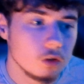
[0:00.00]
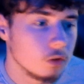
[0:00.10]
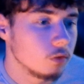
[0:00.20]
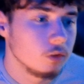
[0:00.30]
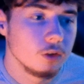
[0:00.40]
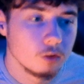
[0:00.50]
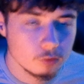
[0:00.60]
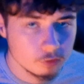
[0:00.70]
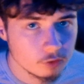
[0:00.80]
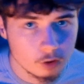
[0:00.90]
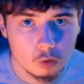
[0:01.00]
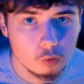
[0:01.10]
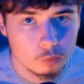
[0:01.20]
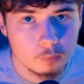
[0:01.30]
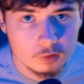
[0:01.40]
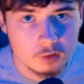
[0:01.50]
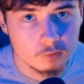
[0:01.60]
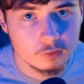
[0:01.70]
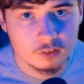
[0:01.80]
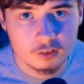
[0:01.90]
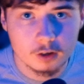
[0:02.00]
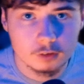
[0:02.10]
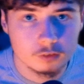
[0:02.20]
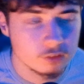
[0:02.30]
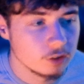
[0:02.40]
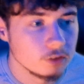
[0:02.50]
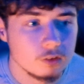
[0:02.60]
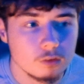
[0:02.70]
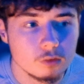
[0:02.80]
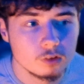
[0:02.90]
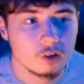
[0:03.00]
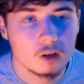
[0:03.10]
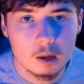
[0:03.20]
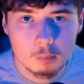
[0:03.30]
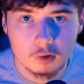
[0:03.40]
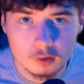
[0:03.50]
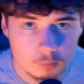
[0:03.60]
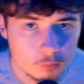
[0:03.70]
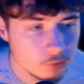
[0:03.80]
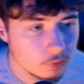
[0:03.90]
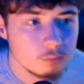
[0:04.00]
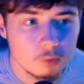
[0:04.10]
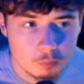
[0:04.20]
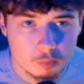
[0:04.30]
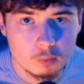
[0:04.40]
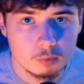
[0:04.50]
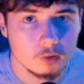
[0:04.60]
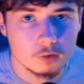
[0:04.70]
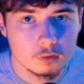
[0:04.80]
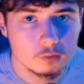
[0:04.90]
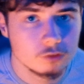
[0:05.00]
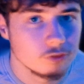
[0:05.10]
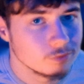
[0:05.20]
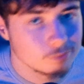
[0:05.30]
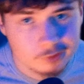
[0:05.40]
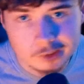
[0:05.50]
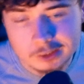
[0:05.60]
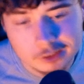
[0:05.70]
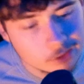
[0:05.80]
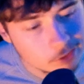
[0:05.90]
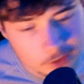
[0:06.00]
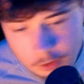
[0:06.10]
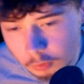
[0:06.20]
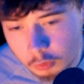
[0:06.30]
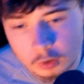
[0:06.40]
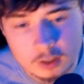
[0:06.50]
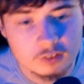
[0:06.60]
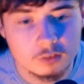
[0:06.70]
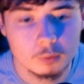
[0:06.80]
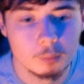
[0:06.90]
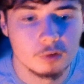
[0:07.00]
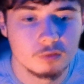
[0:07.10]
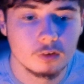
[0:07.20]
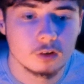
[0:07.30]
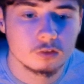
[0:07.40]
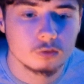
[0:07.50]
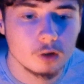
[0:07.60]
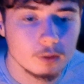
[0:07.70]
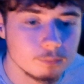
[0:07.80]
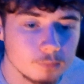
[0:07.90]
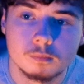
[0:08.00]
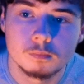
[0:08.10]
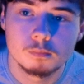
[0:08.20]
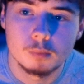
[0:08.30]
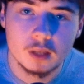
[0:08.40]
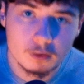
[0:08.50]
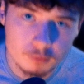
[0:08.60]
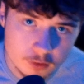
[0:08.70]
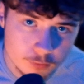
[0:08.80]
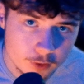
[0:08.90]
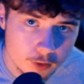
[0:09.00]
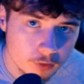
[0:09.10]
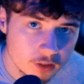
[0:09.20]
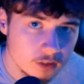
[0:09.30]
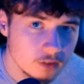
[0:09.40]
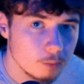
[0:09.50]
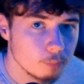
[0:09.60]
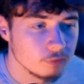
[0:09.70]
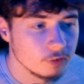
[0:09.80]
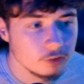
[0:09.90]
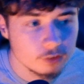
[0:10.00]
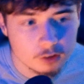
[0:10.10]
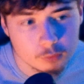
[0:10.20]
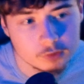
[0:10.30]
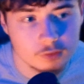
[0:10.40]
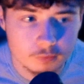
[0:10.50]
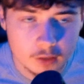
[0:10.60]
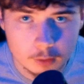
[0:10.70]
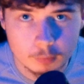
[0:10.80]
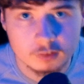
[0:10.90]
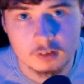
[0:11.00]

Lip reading: There's a whole community of designers that collaborate with people. Just go crazy with motherfuckers, right? But yeah, if this video did provide you guys with some value, make sure you guys